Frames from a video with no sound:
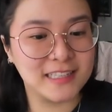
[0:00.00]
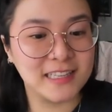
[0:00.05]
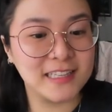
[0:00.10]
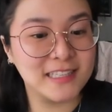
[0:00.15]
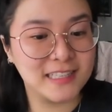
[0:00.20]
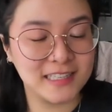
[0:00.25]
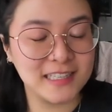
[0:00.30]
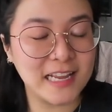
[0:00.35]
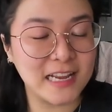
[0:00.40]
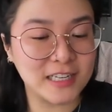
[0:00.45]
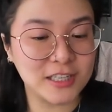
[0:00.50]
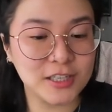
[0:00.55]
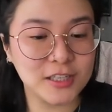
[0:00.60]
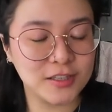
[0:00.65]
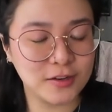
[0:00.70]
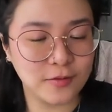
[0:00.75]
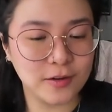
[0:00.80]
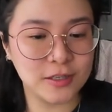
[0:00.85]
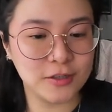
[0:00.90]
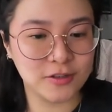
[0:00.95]
This is actually
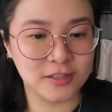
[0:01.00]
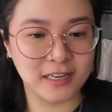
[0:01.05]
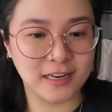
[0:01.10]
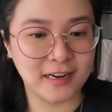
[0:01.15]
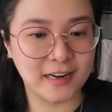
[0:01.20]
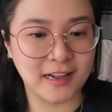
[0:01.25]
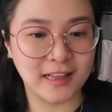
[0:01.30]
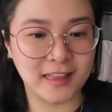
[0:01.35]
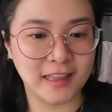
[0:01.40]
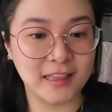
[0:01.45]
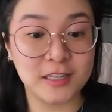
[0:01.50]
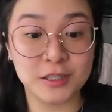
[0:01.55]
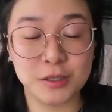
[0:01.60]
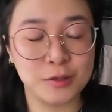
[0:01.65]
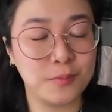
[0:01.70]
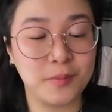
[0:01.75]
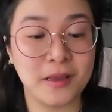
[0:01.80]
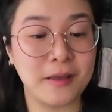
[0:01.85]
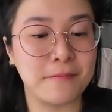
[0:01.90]
so interesting, and I think this would be